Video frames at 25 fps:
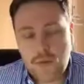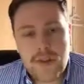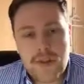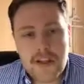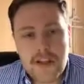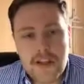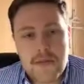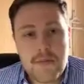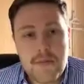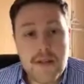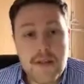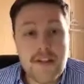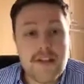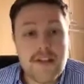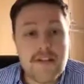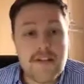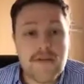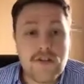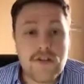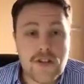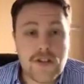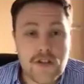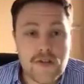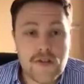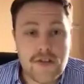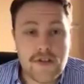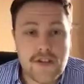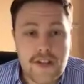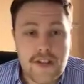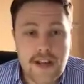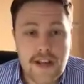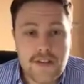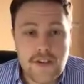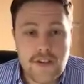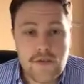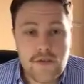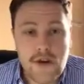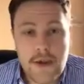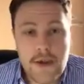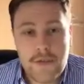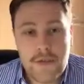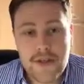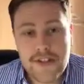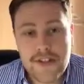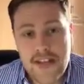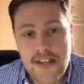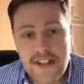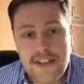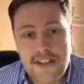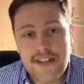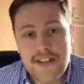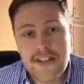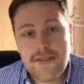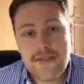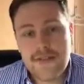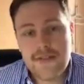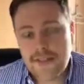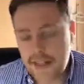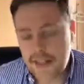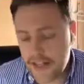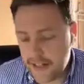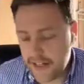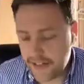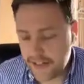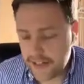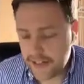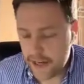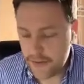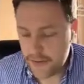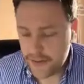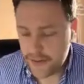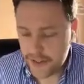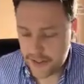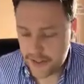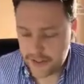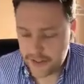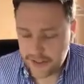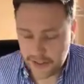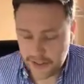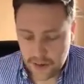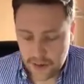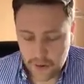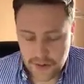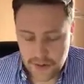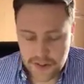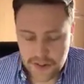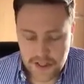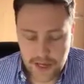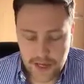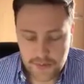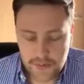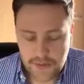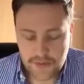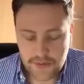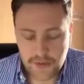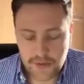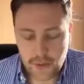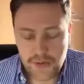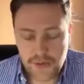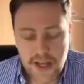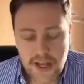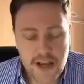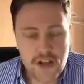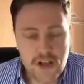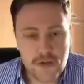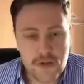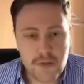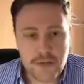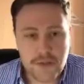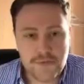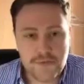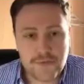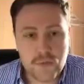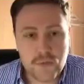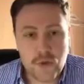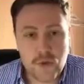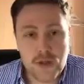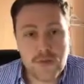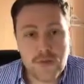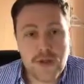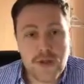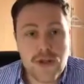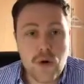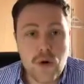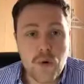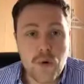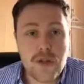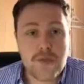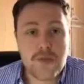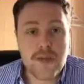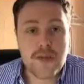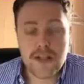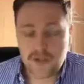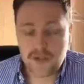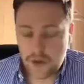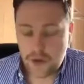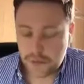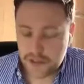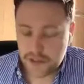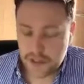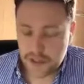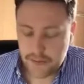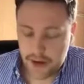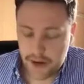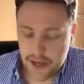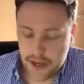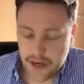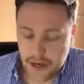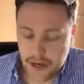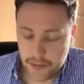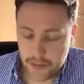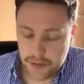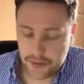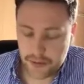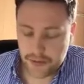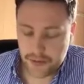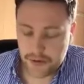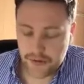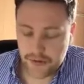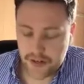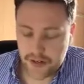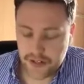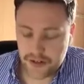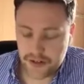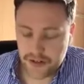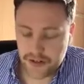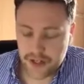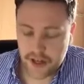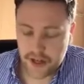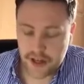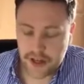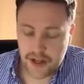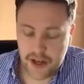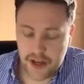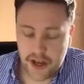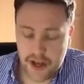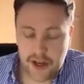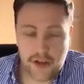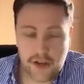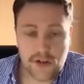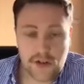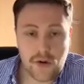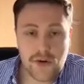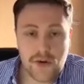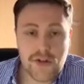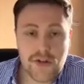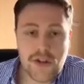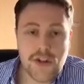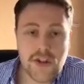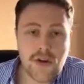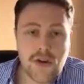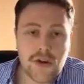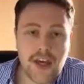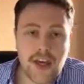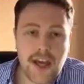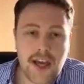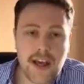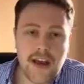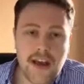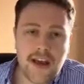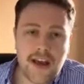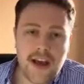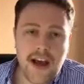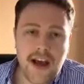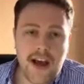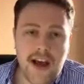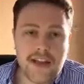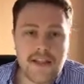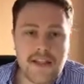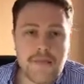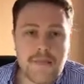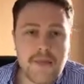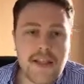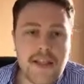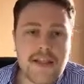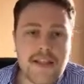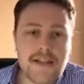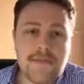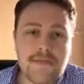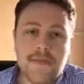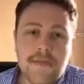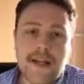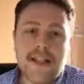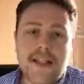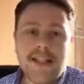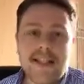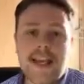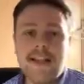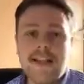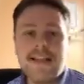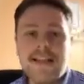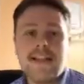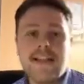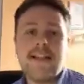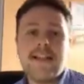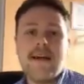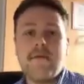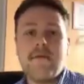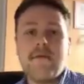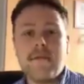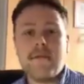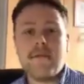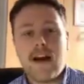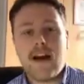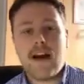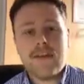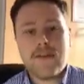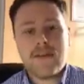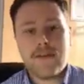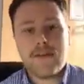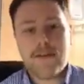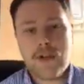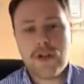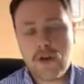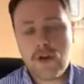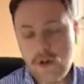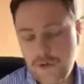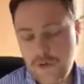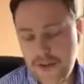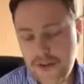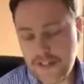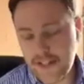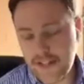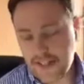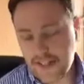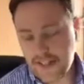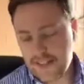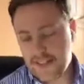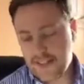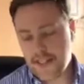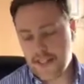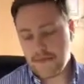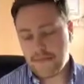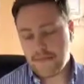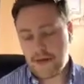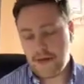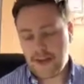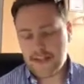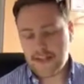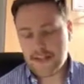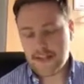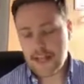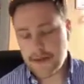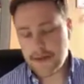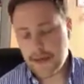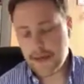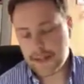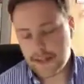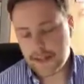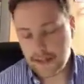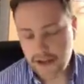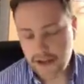the experience of students and their representatives in encountering the concept of no detriment, which we know has been adopted by a number of providers across the UK as a means of mitigating the impact of the COVID-19 pandemic,